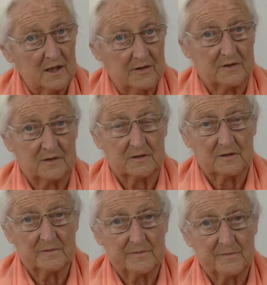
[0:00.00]
other.
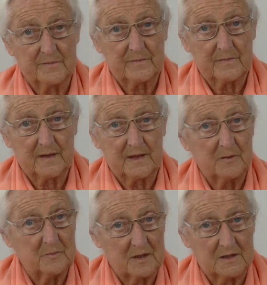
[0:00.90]
He
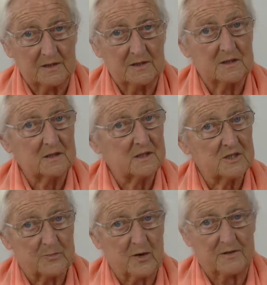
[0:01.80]
murdered
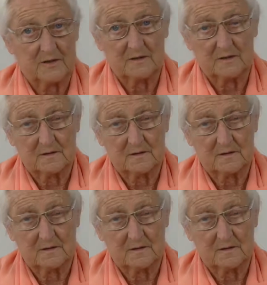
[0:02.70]
his brother.